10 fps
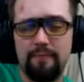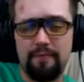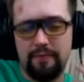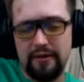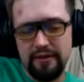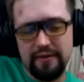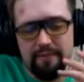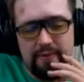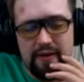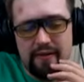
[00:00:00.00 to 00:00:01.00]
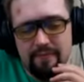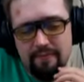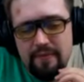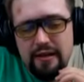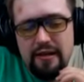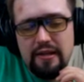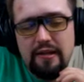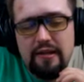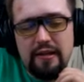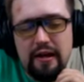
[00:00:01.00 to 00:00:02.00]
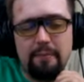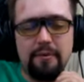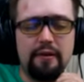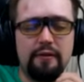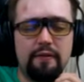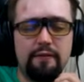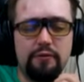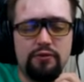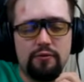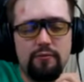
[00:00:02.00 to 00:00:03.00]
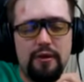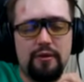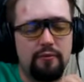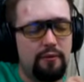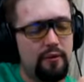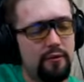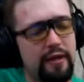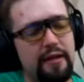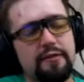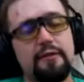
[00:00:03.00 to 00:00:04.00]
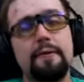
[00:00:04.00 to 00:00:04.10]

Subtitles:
But anything can happen in the future. We don't know yet.